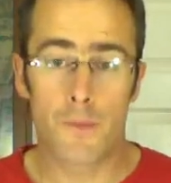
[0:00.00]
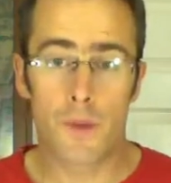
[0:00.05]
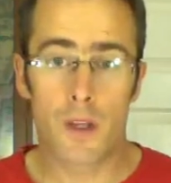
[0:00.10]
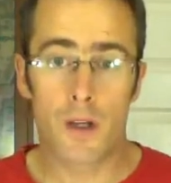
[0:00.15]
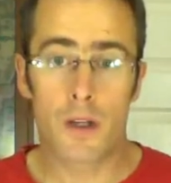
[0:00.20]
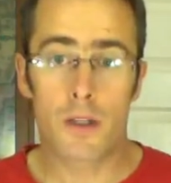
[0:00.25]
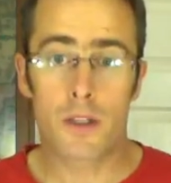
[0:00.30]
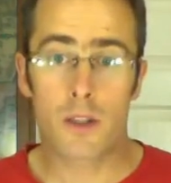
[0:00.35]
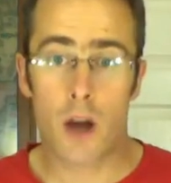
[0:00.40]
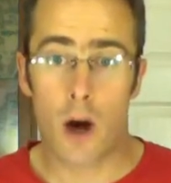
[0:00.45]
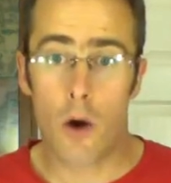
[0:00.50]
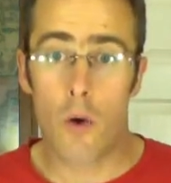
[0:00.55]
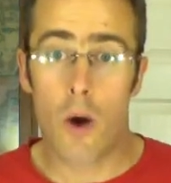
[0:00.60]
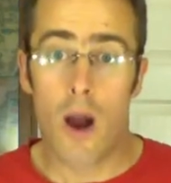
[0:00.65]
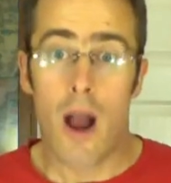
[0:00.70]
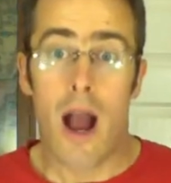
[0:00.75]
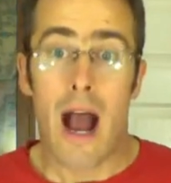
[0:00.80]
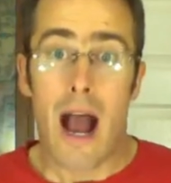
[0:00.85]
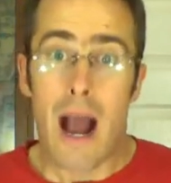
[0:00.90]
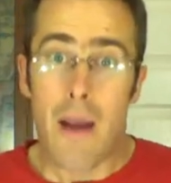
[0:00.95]
So
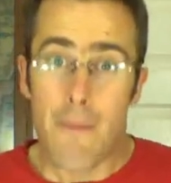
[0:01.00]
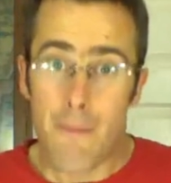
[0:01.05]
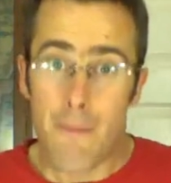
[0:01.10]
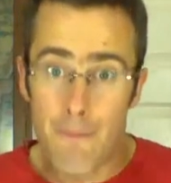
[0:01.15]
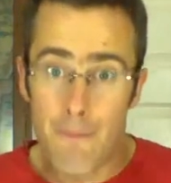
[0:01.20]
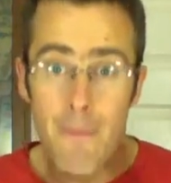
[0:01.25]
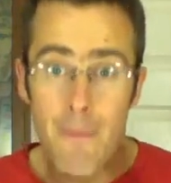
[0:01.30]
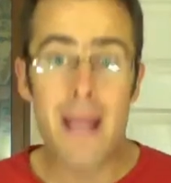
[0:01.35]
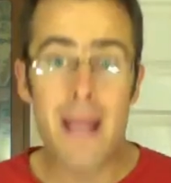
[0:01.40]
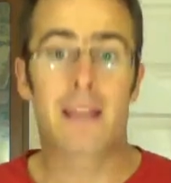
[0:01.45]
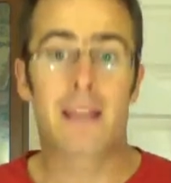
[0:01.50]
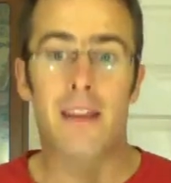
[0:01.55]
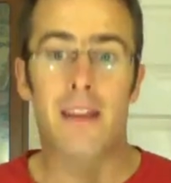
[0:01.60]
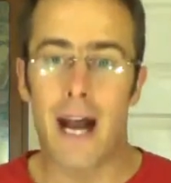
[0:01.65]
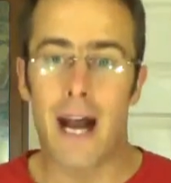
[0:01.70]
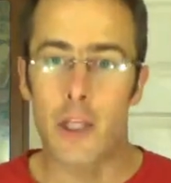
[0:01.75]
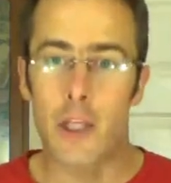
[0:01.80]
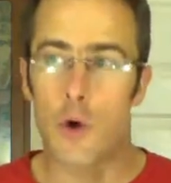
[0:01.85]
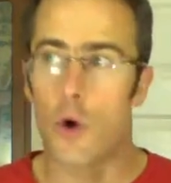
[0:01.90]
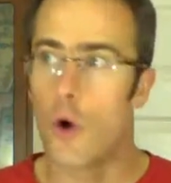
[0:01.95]
make
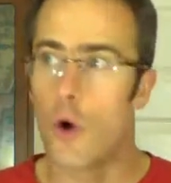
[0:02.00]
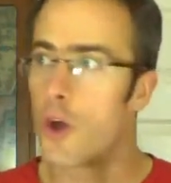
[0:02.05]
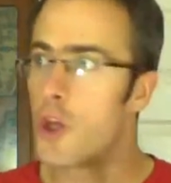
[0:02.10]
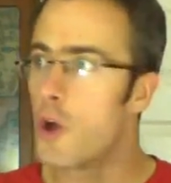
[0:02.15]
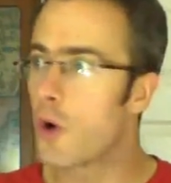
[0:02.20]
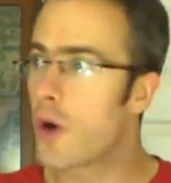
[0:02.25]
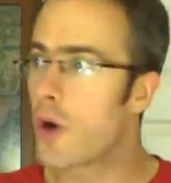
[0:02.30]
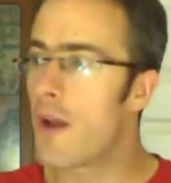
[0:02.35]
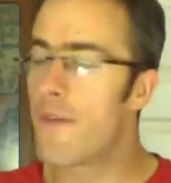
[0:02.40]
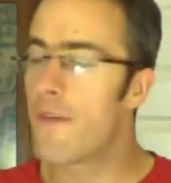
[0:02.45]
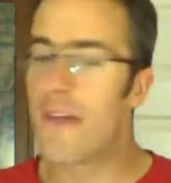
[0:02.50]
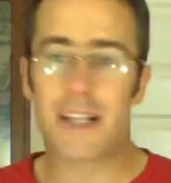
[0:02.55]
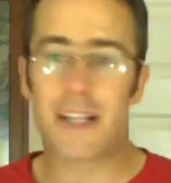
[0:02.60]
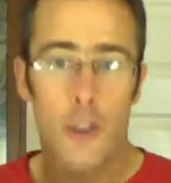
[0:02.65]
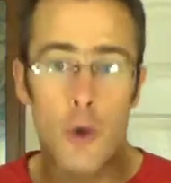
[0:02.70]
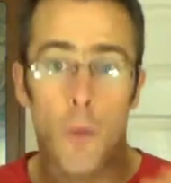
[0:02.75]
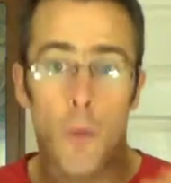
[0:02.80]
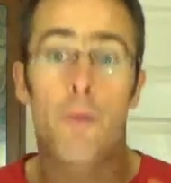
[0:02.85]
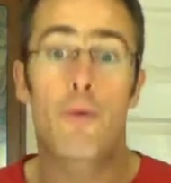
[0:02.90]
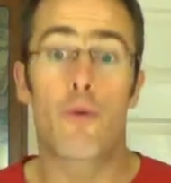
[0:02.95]
that your kind of, that's
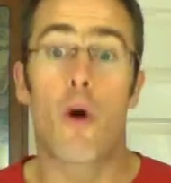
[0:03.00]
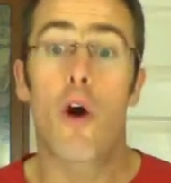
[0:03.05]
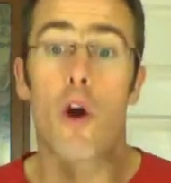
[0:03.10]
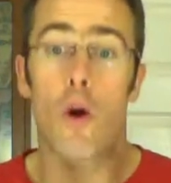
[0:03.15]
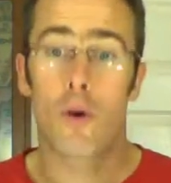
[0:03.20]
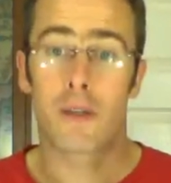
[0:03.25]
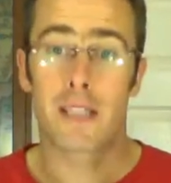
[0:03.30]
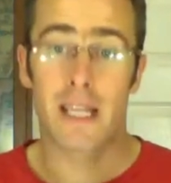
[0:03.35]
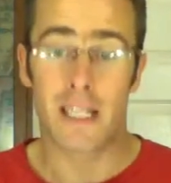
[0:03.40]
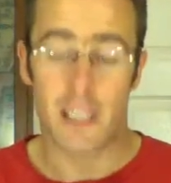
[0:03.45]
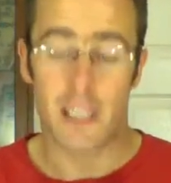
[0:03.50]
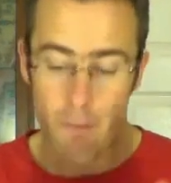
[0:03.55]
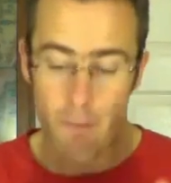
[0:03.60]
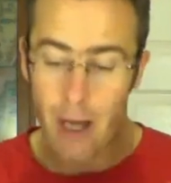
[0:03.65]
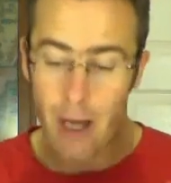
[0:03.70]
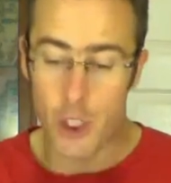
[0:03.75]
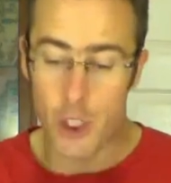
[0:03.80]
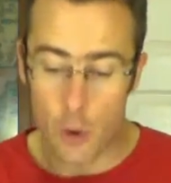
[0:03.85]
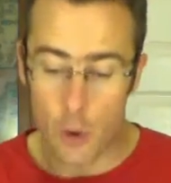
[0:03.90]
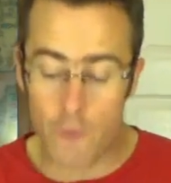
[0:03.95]
your priority, is to make
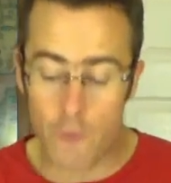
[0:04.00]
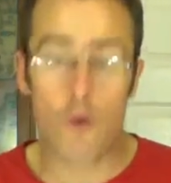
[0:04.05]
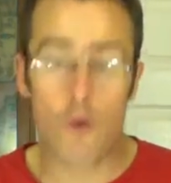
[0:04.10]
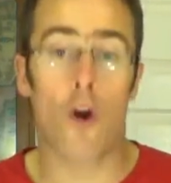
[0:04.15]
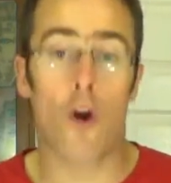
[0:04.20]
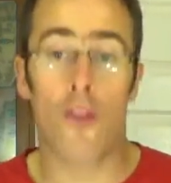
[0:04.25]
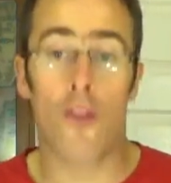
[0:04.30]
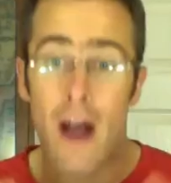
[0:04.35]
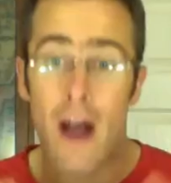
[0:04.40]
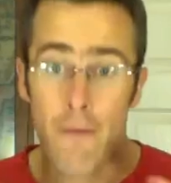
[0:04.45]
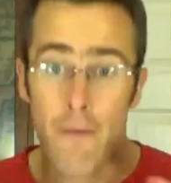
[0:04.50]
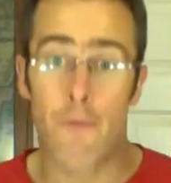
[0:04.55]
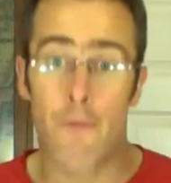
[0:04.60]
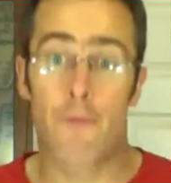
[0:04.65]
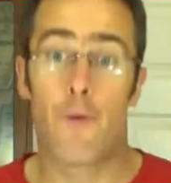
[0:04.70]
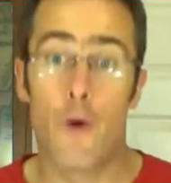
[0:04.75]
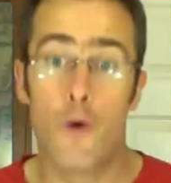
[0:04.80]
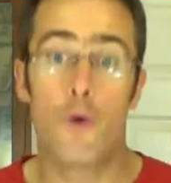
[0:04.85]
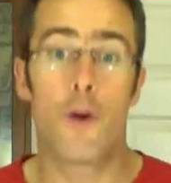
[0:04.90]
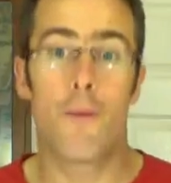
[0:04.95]
sure you've got that
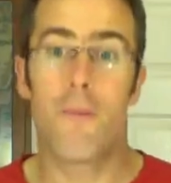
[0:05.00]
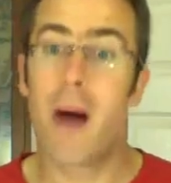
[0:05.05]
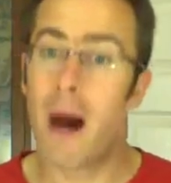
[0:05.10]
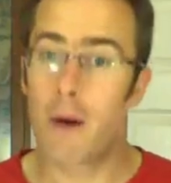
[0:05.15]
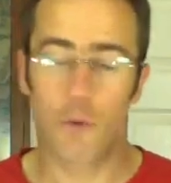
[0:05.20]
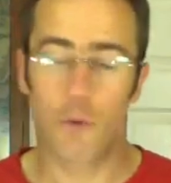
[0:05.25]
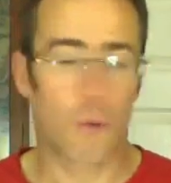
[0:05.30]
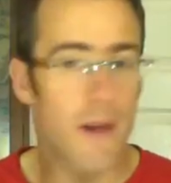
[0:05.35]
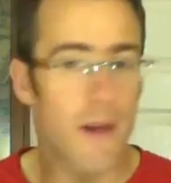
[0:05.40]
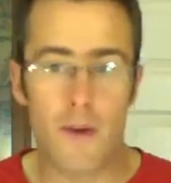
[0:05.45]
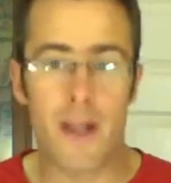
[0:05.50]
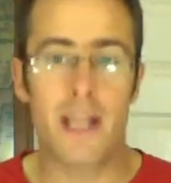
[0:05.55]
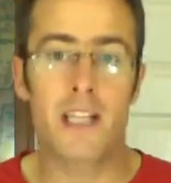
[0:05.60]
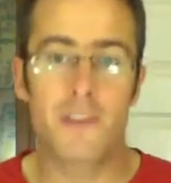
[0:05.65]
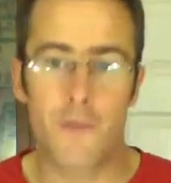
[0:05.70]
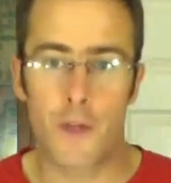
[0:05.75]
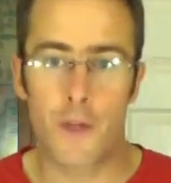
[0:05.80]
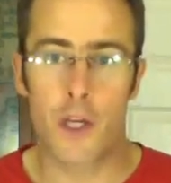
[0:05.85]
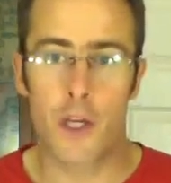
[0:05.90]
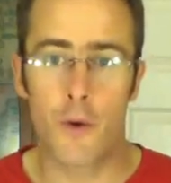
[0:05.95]
food amount, whatever it is
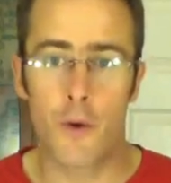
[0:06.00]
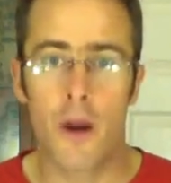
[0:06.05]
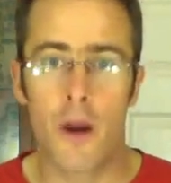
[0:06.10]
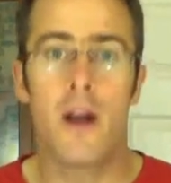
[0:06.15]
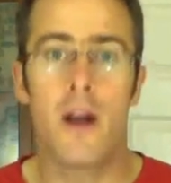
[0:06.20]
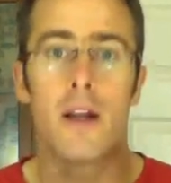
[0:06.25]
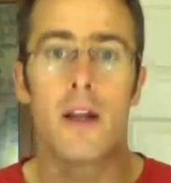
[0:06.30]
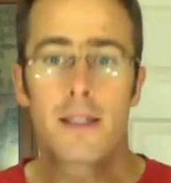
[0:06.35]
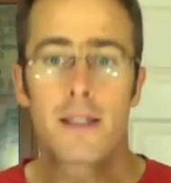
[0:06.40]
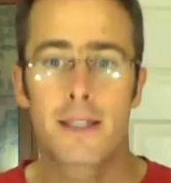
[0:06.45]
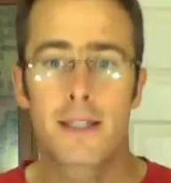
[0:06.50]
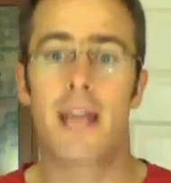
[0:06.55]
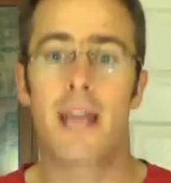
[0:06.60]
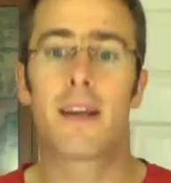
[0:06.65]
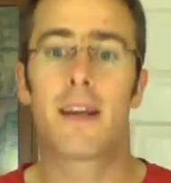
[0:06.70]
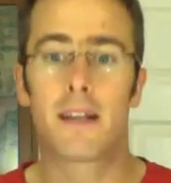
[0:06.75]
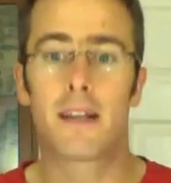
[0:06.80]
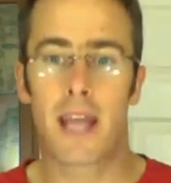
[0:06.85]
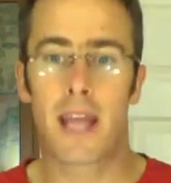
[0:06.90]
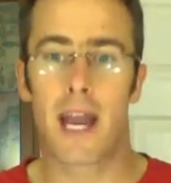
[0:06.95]
for you,
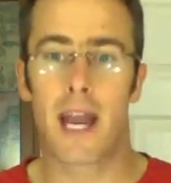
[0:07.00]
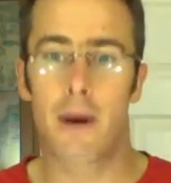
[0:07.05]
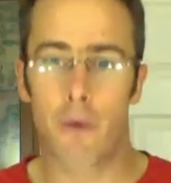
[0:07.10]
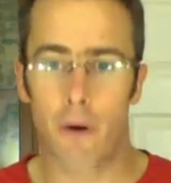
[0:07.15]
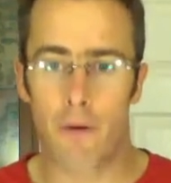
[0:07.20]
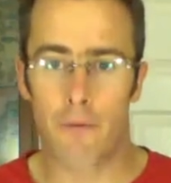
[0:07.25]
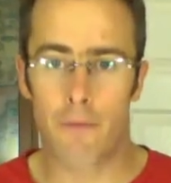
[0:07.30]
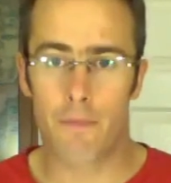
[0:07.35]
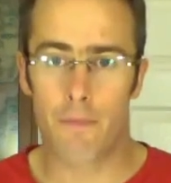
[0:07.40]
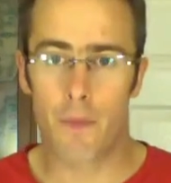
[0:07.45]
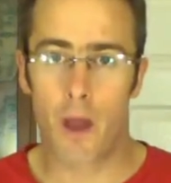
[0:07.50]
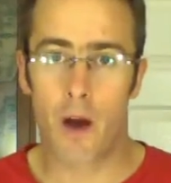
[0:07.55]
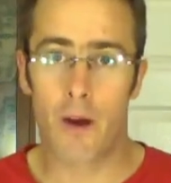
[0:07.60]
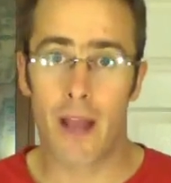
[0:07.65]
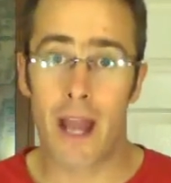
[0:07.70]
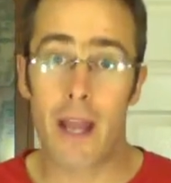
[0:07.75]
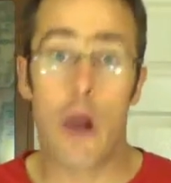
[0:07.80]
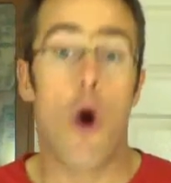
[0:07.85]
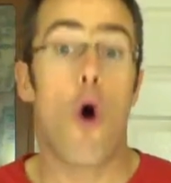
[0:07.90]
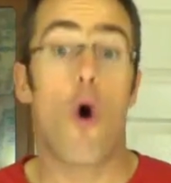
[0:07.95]
taken care of.
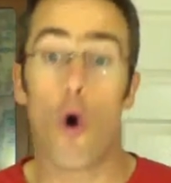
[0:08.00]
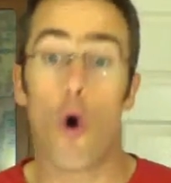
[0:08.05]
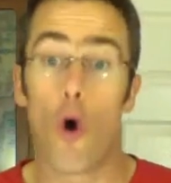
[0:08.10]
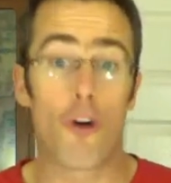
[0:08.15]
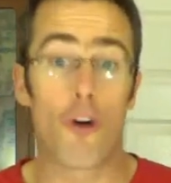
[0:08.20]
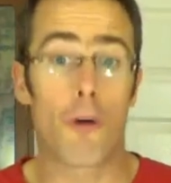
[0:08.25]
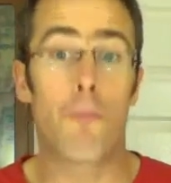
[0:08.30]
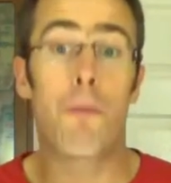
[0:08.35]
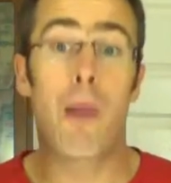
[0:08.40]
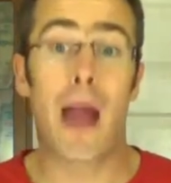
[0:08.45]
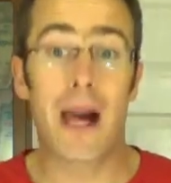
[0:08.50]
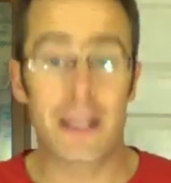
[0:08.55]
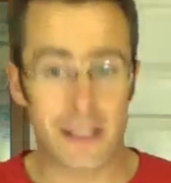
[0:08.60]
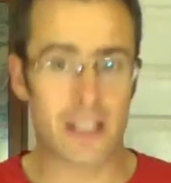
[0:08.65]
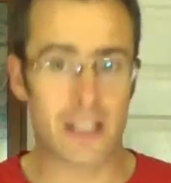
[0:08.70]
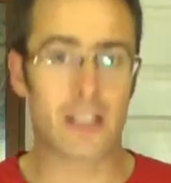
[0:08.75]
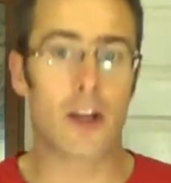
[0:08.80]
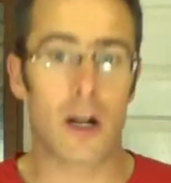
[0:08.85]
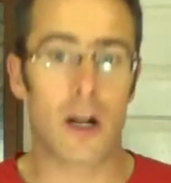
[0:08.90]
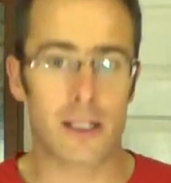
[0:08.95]
Okay, or a plan to
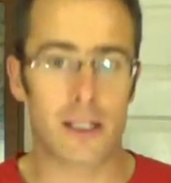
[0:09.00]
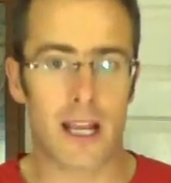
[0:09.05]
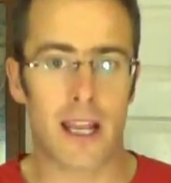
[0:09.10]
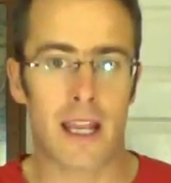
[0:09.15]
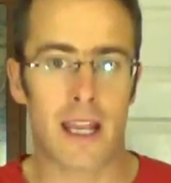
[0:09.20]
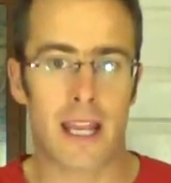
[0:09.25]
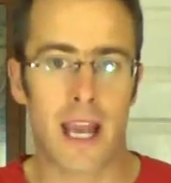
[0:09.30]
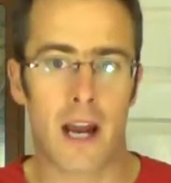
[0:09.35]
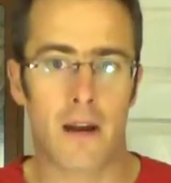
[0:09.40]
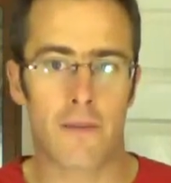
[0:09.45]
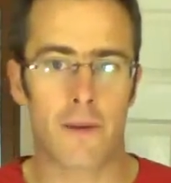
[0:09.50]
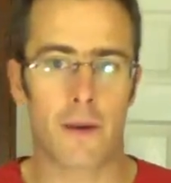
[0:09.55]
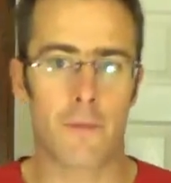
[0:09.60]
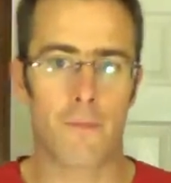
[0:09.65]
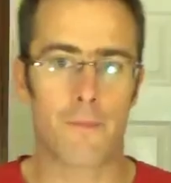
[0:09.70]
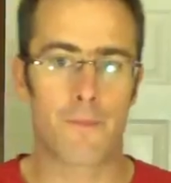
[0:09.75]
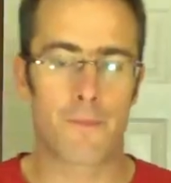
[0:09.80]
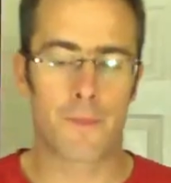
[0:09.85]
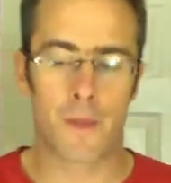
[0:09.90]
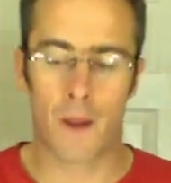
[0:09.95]
start taking care of it.
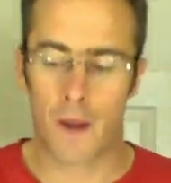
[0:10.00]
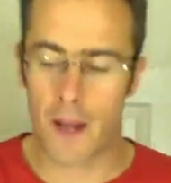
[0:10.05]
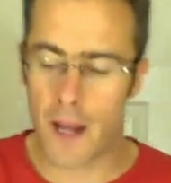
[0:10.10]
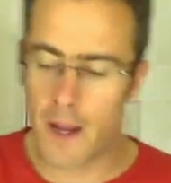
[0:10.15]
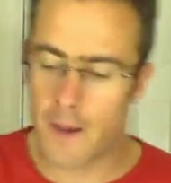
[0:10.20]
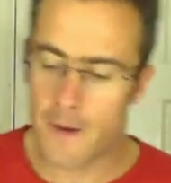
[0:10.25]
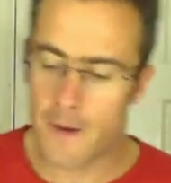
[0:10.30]
Okay,